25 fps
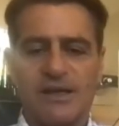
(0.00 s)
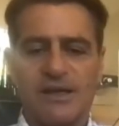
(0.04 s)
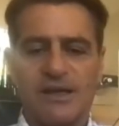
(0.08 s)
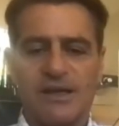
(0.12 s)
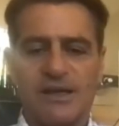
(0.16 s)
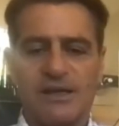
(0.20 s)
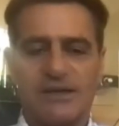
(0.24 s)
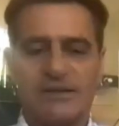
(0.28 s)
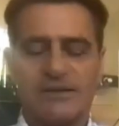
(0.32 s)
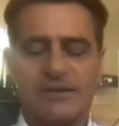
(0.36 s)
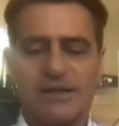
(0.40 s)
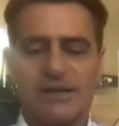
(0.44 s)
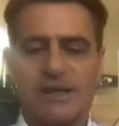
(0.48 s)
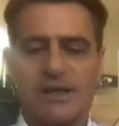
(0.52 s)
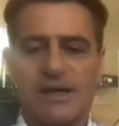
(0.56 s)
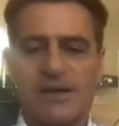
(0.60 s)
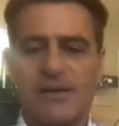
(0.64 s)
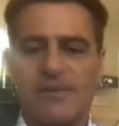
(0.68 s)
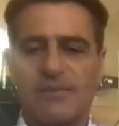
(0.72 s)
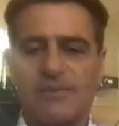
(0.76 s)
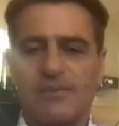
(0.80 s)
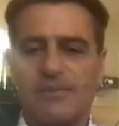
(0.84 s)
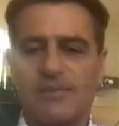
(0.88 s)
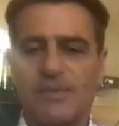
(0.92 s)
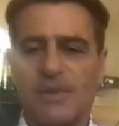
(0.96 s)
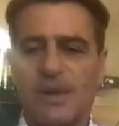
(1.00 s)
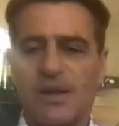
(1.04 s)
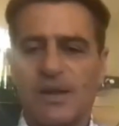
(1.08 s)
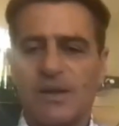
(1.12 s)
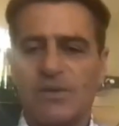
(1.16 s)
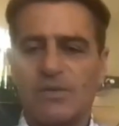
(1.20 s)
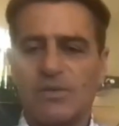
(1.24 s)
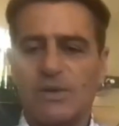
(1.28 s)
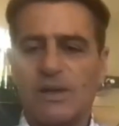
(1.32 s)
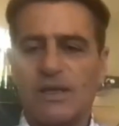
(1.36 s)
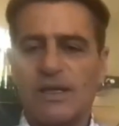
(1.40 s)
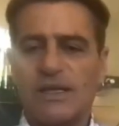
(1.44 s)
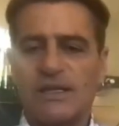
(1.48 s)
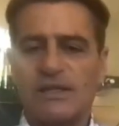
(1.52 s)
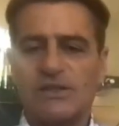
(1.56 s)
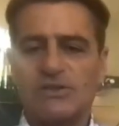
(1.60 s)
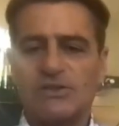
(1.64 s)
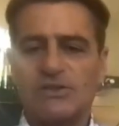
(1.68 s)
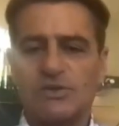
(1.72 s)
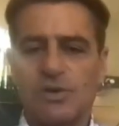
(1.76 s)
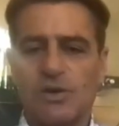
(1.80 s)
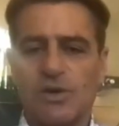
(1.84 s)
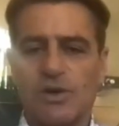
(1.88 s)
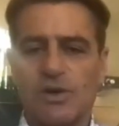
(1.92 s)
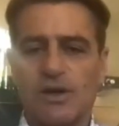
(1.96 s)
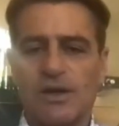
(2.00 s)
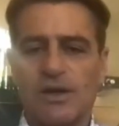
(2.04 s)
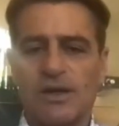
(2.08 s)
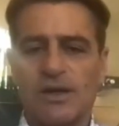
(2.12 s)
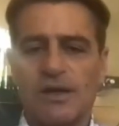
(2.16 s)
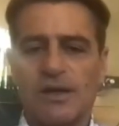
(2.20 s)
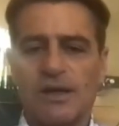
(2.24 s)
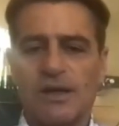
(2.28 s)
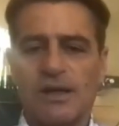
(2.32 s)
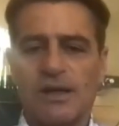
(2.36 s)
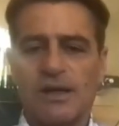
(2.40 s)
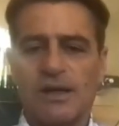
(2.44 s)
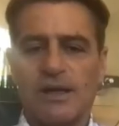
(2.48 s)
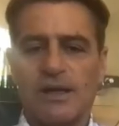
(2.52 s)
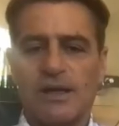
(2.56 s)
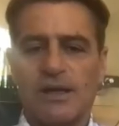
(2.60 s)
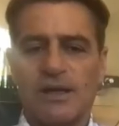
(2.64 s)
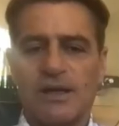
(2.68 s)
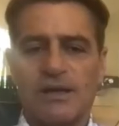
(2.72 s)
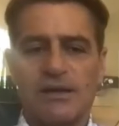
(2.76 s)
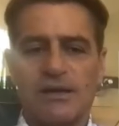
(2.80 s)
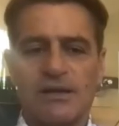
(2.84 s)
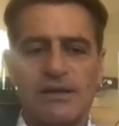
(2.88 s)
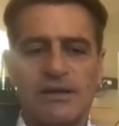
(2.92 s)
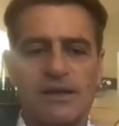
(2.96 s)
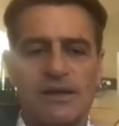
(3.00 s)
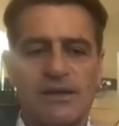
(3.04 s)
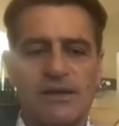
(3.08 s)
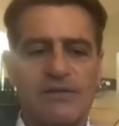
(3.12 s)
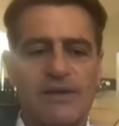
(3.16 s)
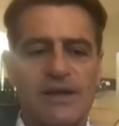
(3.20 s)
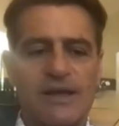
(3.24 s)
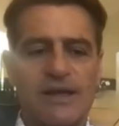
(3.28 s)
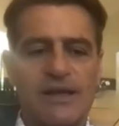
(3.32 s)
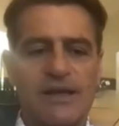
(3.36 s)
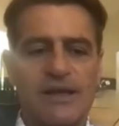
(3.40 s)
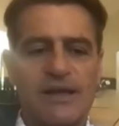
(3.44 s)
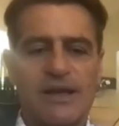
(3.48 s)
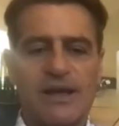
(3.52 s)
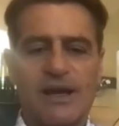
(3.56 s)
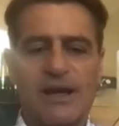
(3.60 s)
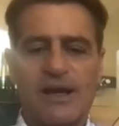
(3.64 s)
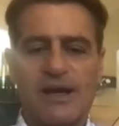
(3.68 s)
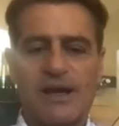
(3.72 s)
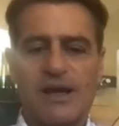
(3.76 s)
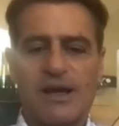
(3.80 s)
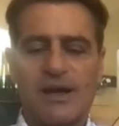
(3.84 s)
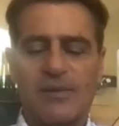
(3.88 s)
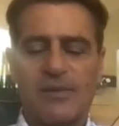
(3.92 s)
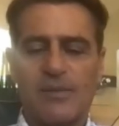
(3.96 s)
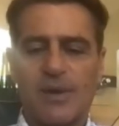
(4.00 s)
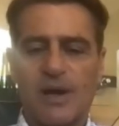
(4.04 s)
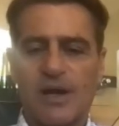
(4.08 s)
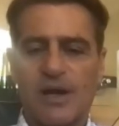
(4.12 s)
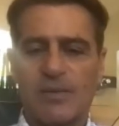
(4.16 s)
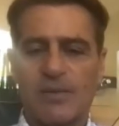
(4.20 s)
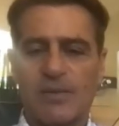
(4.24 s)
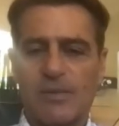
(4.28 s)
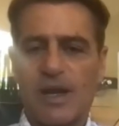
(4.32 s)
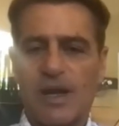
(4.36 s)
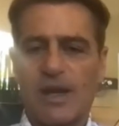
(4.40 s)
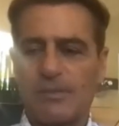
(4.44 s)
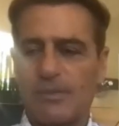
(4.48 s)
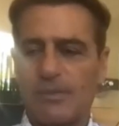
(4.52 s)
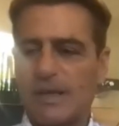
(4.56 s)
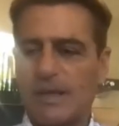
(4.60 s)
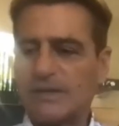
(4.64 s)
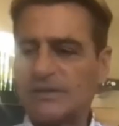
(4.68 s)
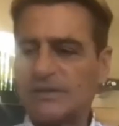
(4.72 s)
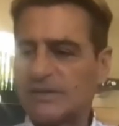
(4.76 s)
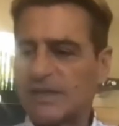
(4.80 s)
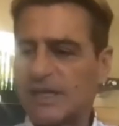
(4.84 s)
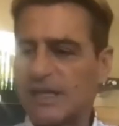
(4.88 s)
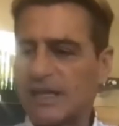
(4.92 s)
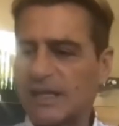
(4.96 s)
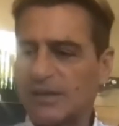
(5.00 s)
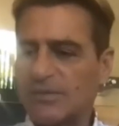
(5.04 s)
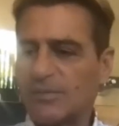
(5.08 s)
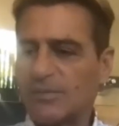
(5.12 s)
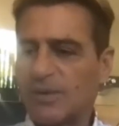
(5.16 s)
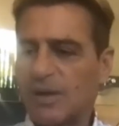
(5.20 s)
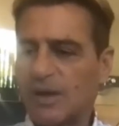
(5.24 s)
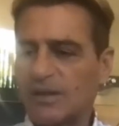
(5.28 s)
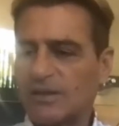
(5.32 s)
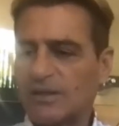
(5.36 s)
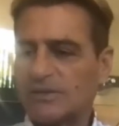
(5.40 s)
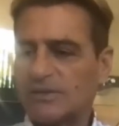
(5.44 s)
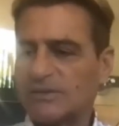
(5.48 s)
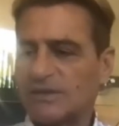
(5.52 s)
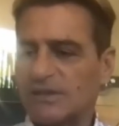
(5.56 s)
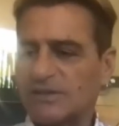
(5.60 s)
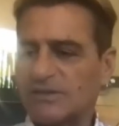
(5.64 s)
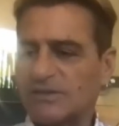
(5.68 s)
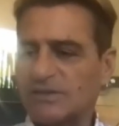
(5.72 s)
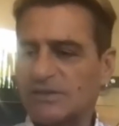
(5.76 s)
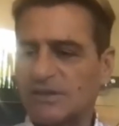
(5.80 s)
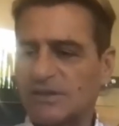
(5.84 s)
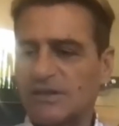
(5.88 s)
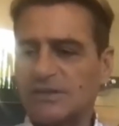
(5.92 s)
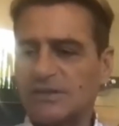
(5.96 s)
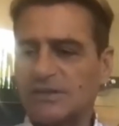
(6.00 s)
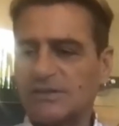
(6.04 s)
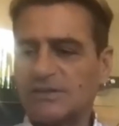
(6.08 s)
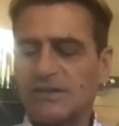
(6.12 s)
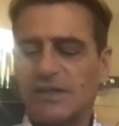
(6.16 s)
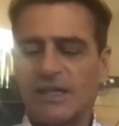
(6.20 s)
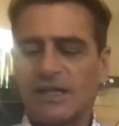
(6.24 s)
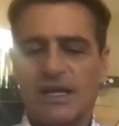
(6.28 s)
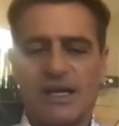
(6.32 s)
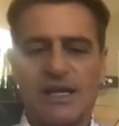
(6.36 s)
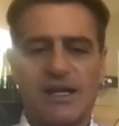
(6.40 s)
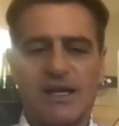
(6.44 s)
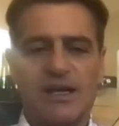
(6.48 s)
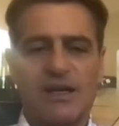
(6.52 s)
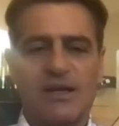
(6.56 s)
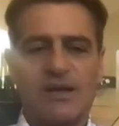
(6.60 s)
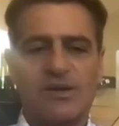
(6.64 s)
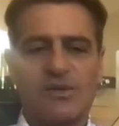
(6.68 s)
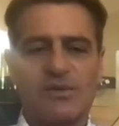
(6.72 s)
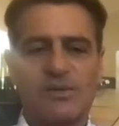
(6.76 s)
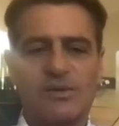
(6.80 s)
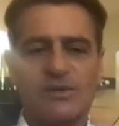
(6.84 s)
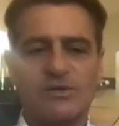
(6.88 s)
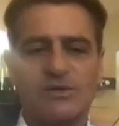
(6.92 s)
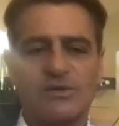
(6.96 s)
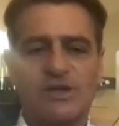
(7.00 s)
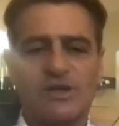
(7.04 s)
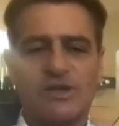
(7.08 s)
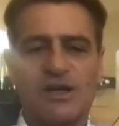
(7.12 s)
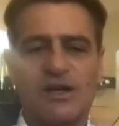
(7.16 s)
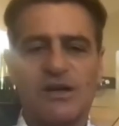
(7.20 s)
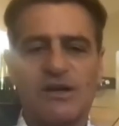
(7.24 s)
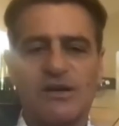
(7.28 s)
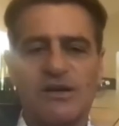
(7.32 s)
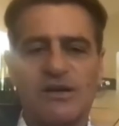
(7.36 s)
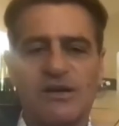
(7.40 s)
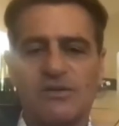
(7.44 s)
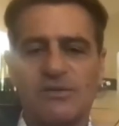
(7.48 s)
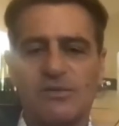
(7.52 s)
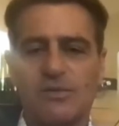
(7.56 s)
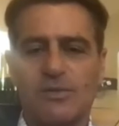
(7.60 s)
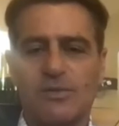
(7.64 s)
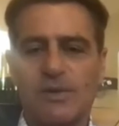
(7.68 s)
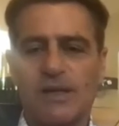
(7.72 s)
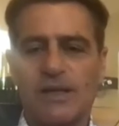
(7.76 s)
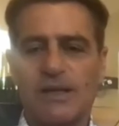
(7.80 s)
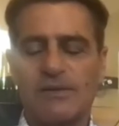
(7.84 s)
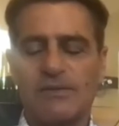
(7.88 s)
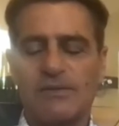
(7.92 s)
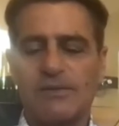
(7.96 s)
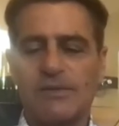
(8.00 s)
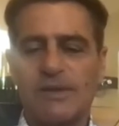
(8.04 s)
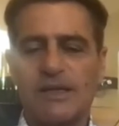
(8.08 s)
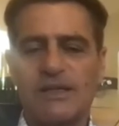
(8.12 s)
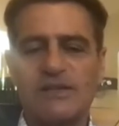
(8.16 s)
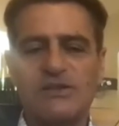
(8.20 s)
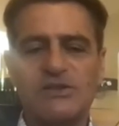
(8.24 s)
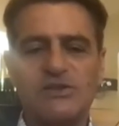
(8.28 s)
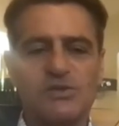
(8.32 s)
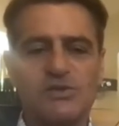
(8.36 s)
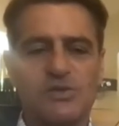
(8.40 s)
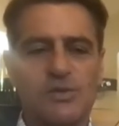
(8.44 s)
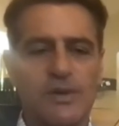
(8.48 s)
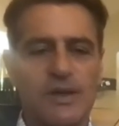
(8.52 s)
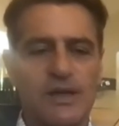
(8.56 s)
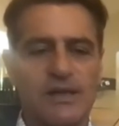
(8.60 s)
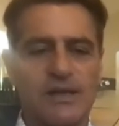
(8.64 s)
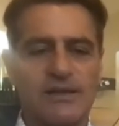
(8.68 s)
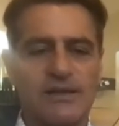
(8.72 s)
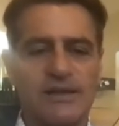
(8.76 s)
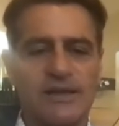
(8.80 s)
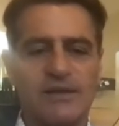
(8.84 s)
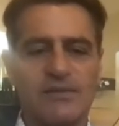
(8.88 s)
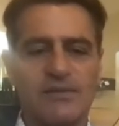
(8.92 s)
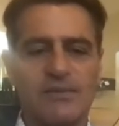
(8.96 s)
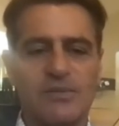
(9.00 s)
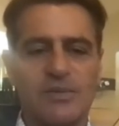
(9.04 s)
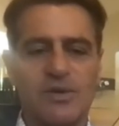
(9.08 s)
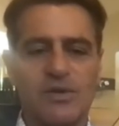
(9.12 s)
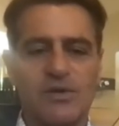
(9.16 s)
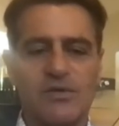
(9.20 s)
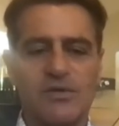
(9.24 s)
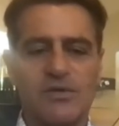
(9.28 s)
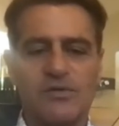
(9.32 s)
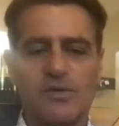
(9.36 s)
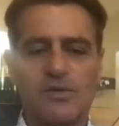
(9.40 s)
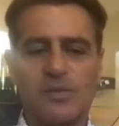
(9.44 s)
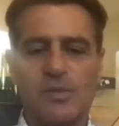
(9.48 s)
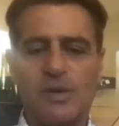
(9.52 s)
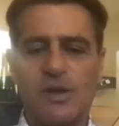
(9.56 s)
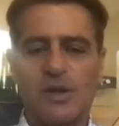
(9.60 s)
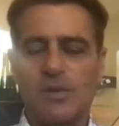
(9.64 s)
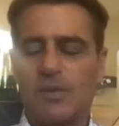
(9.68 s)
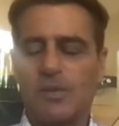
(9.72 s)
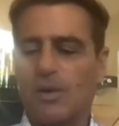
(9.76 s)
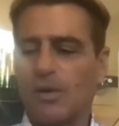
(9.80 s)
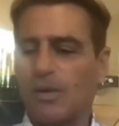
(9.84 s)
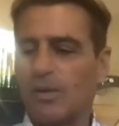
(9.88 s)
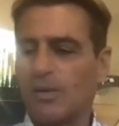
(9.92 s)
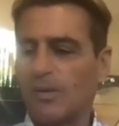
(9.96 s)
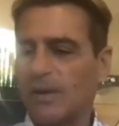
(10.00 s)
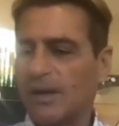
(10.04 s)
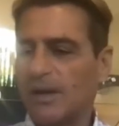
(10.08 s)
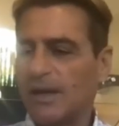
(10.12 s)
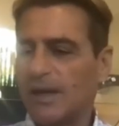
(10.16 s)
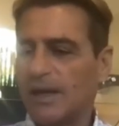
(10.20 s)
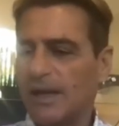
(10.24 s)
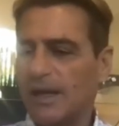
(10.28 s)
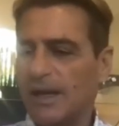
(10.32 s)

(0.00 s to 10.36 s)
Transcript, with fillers: and uh, really enjoy living uh, among my Mexican brothers, sisters, which are really, really sweet and beautiful people.